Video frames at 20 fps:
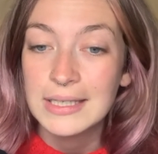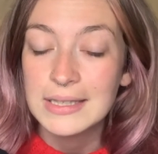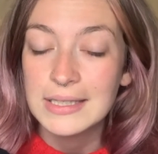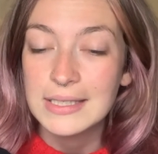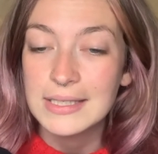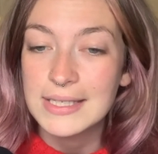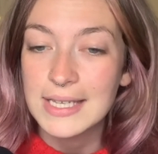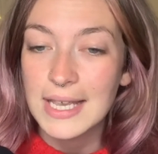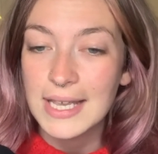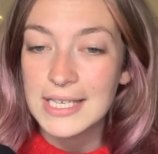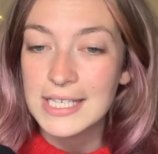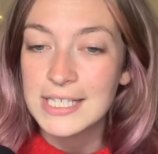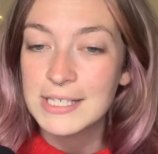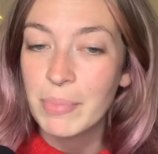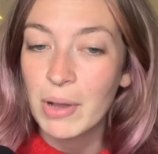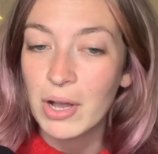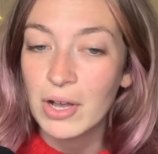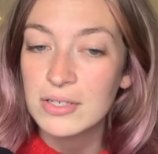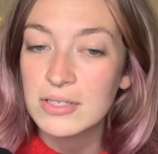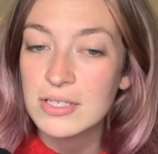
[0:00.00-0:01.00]
The days
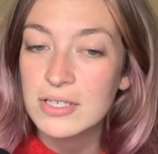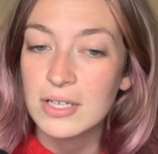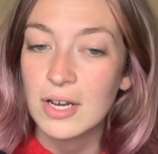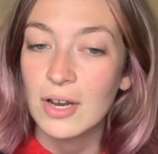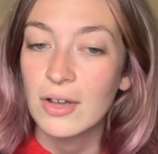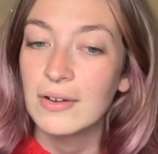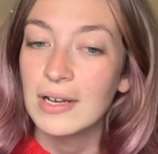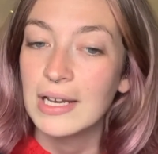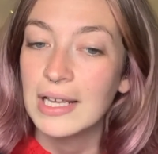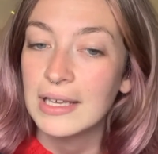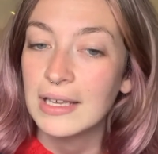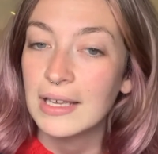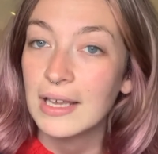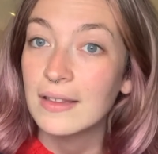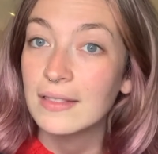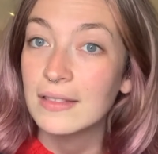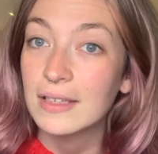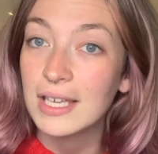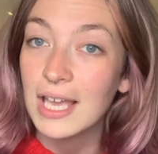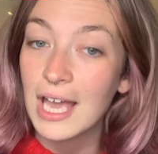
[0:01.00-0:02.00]
passed slowly,
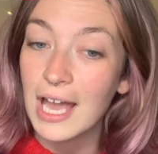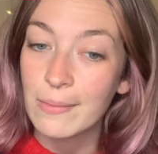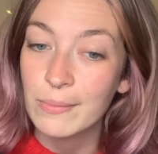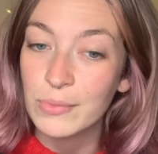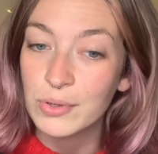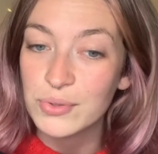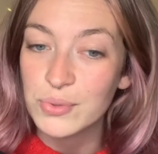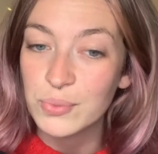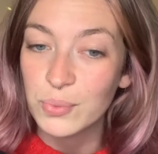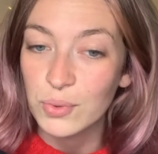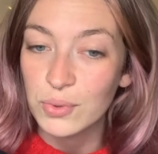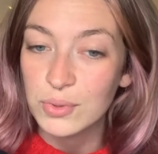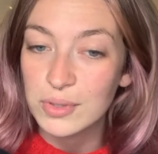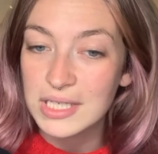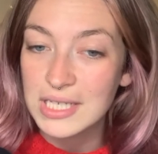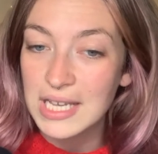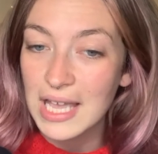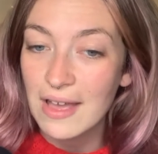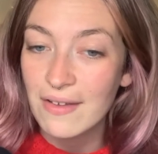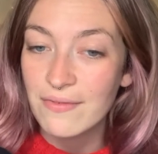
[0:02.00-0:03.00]
and the camels
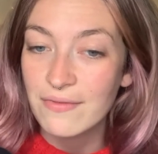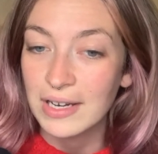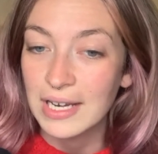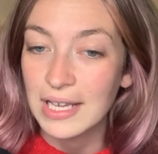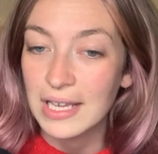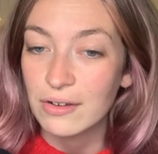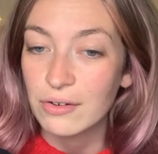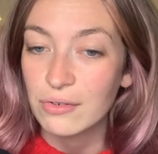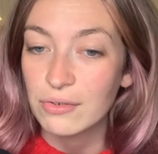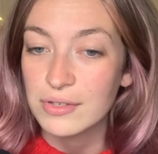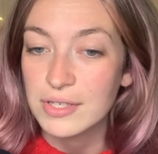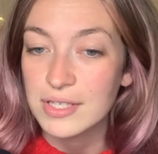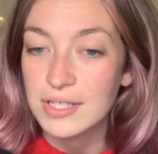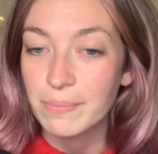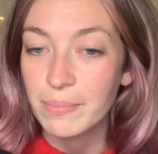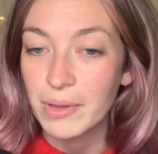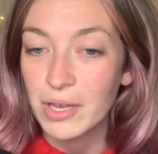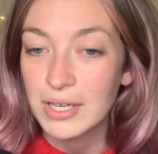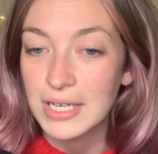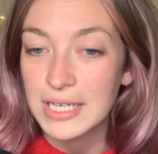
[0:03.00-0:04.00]
walked carefully across the
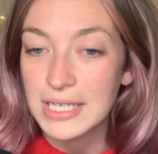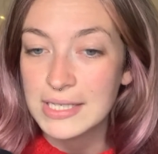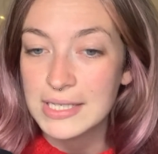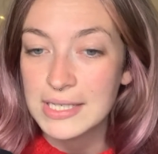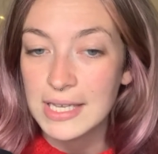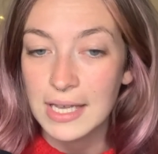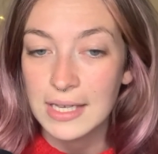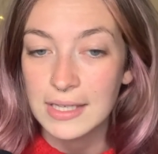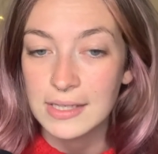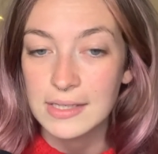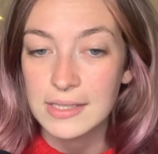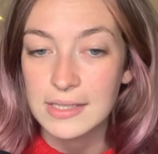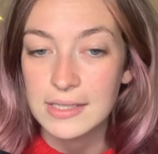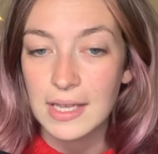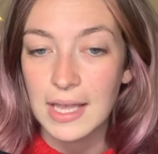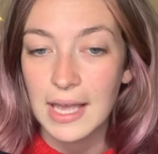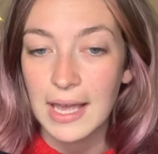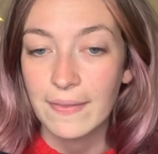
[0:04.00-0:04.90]
burning sands,